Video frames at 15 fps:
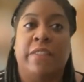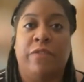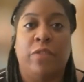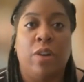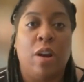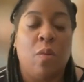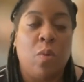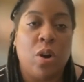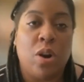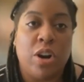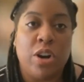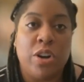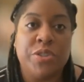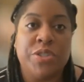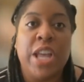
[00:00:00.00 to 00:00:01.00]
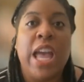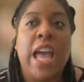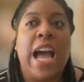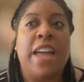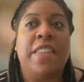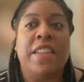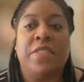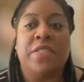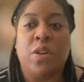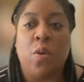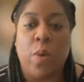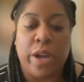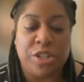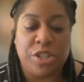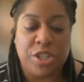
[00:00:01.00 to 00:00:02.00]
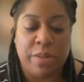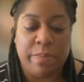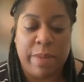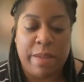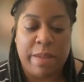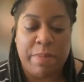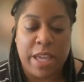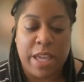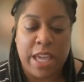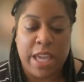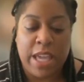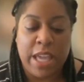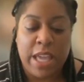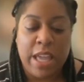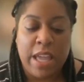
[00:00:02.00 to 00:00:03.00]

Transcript: that for our workers i think the question may be